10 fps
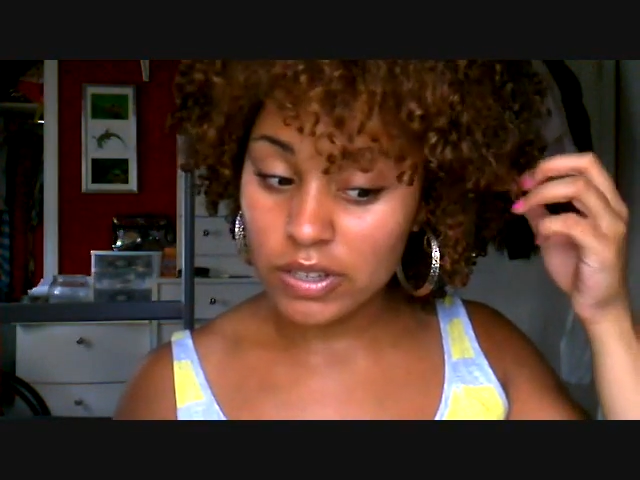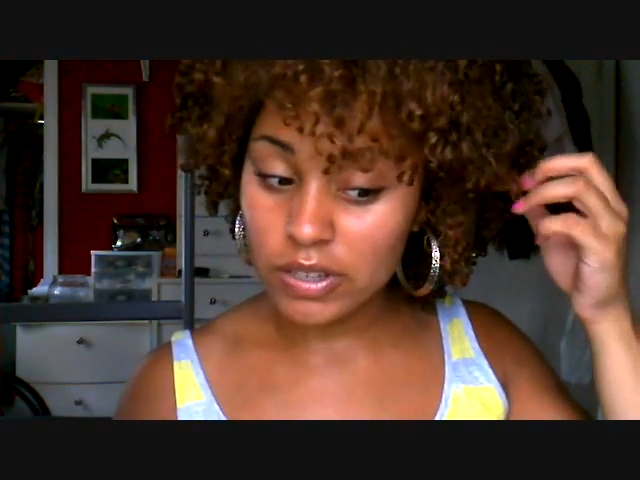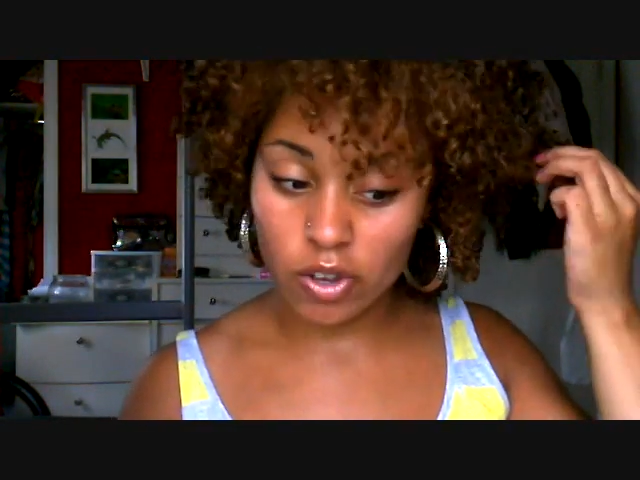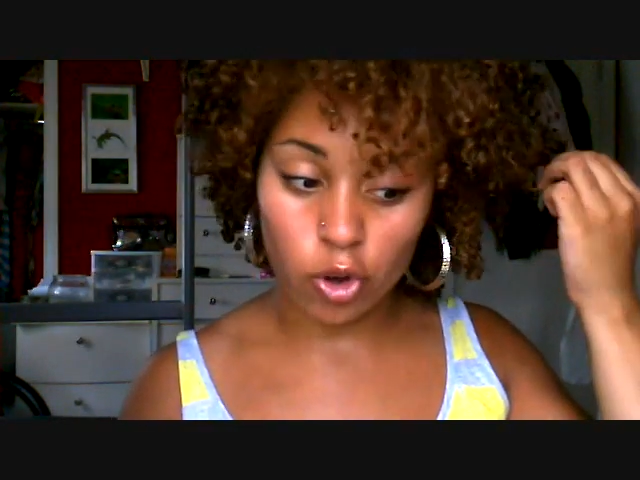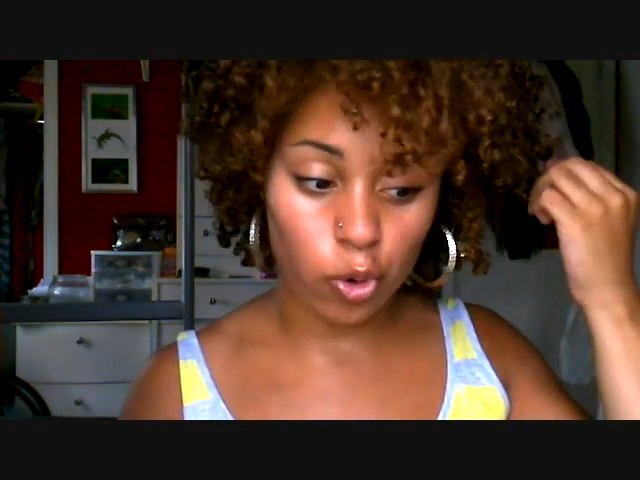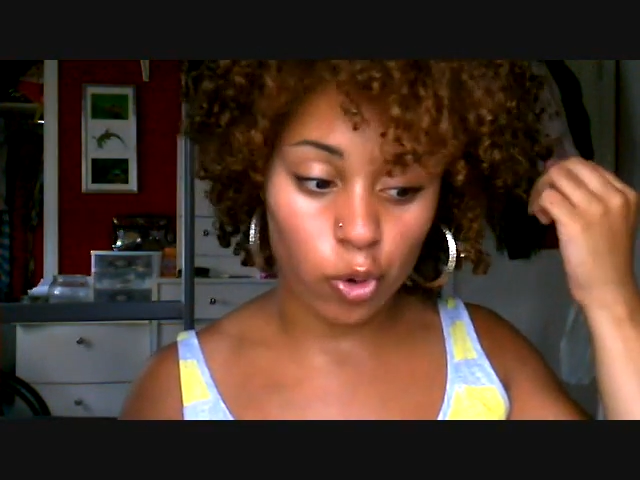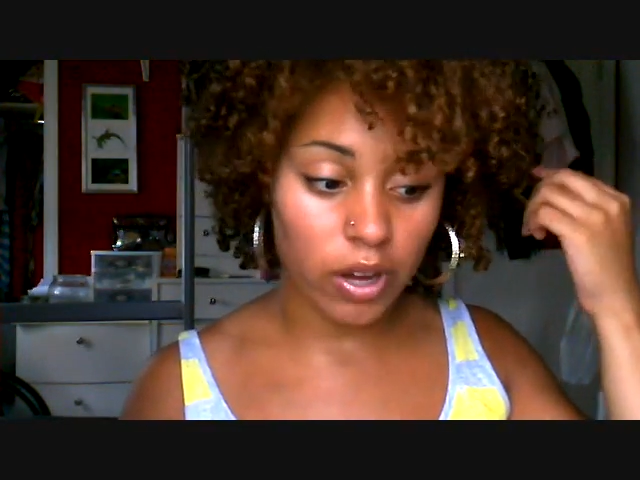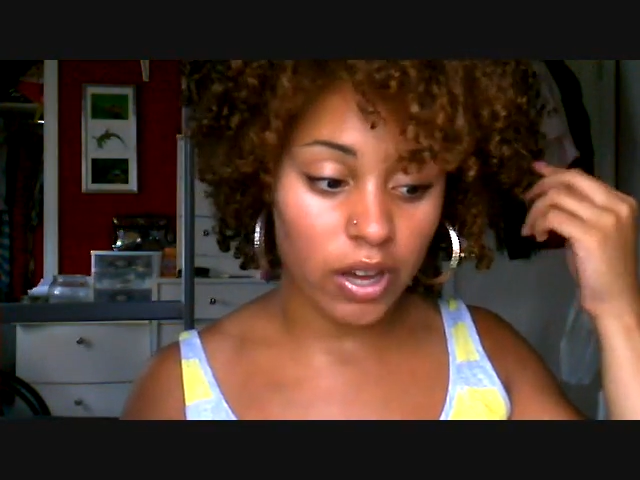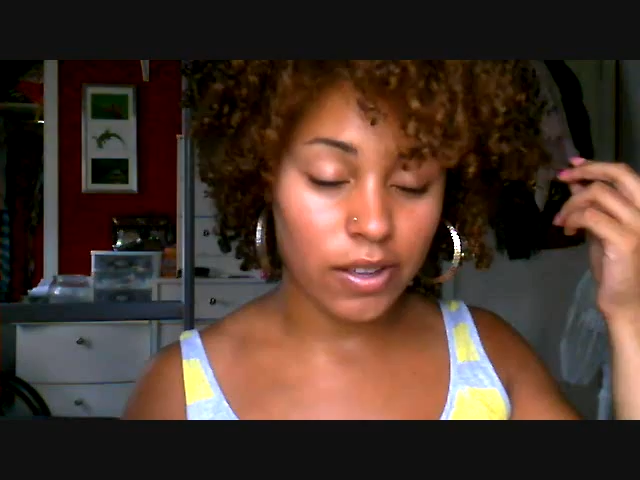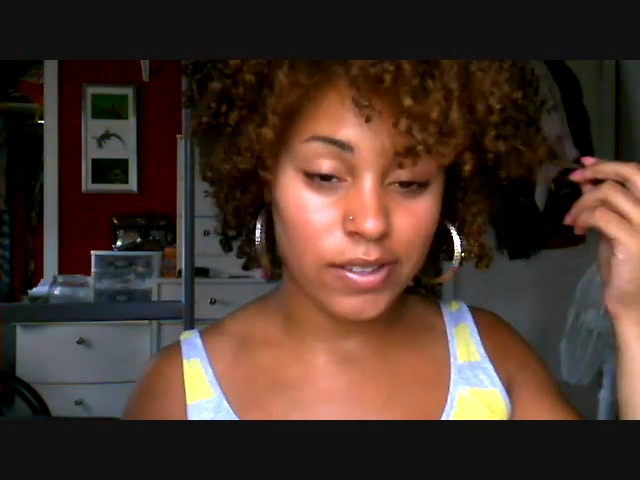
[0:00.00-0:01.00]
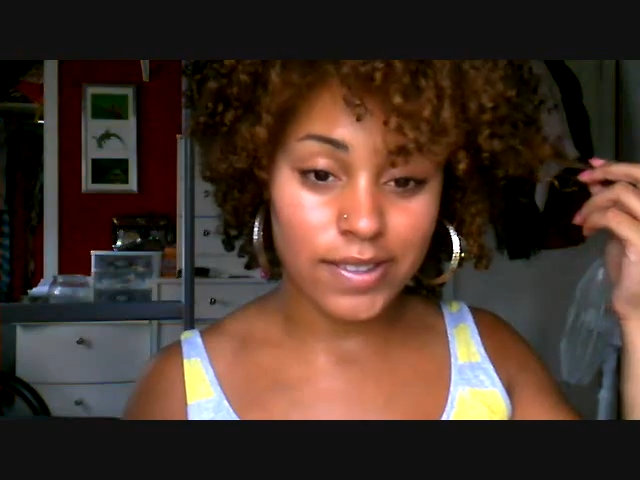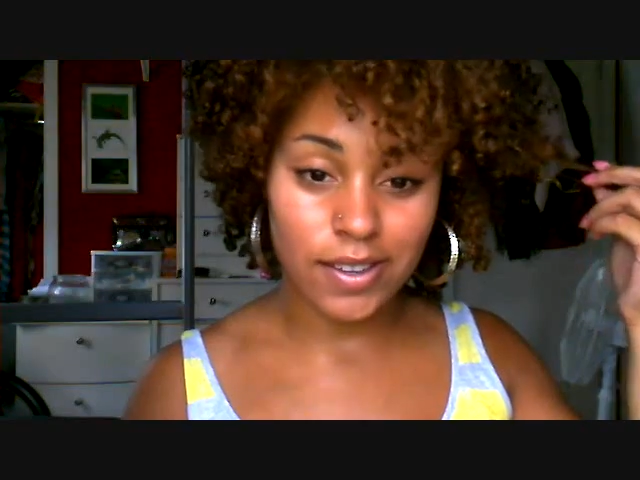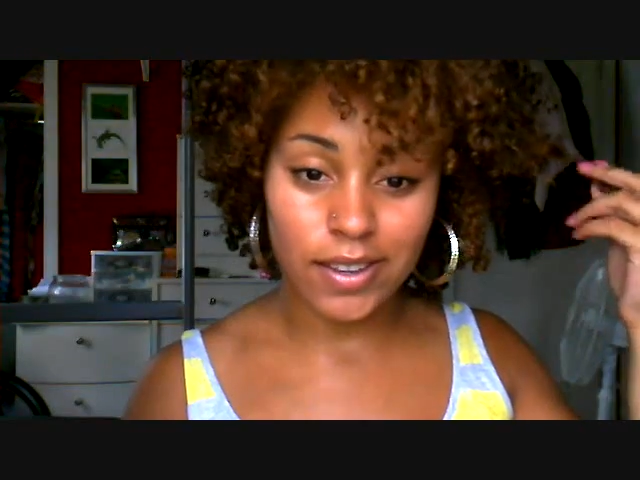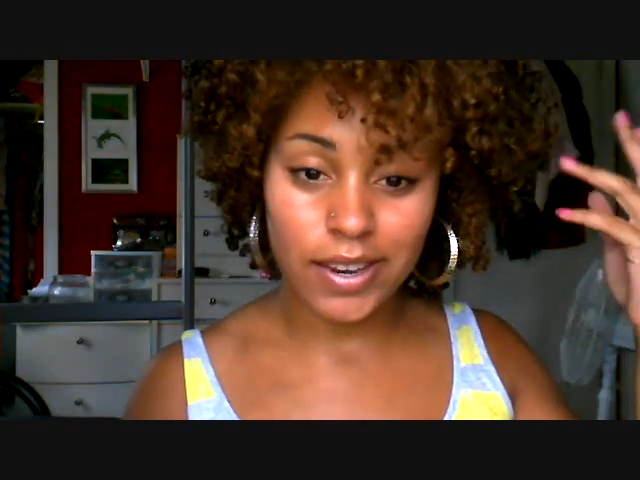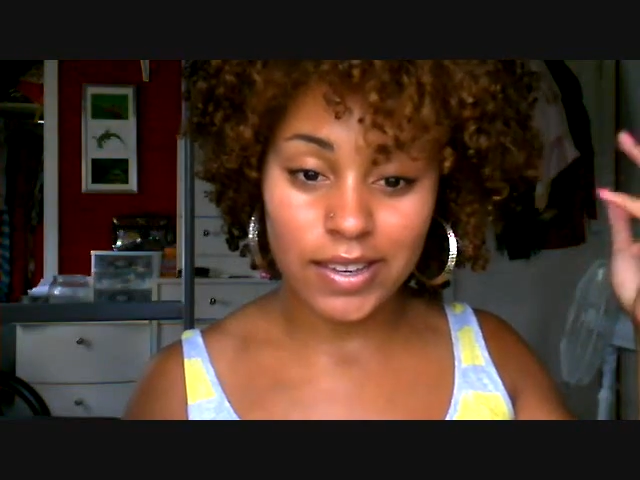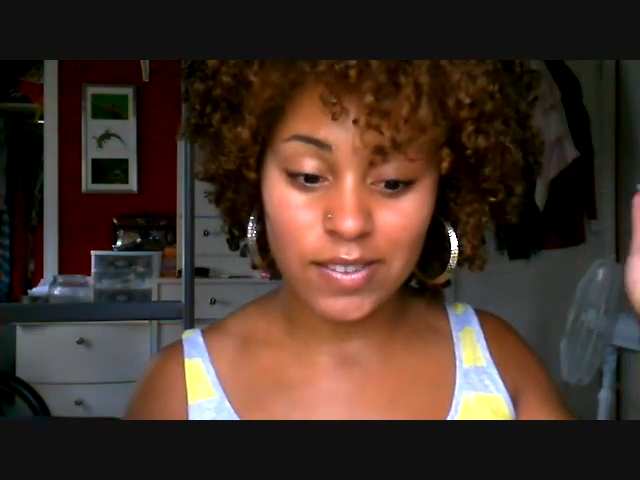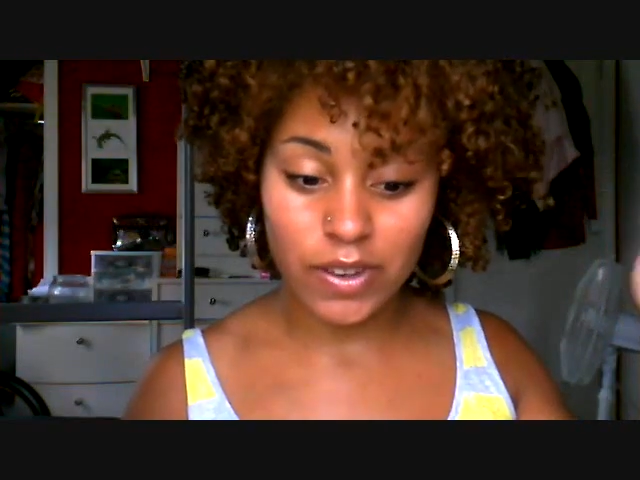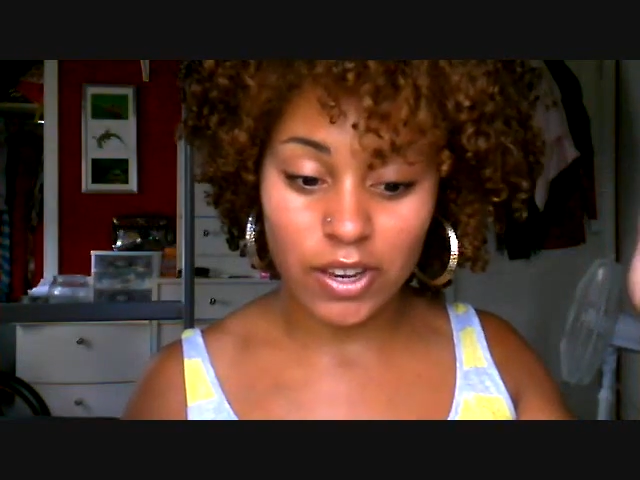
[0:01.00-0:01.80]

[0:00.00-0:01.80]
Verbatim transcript: So until the next